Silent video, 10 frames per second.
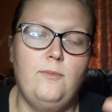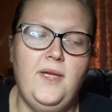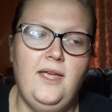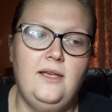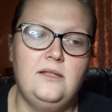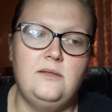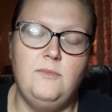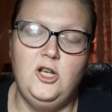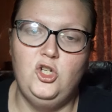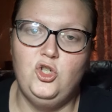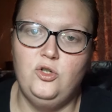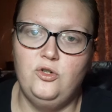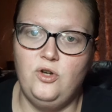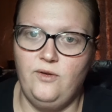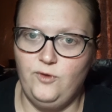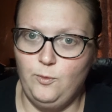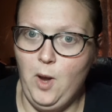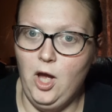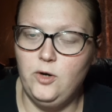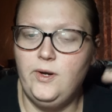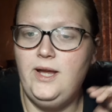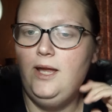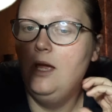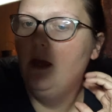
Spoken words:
makes miniature of their pottery.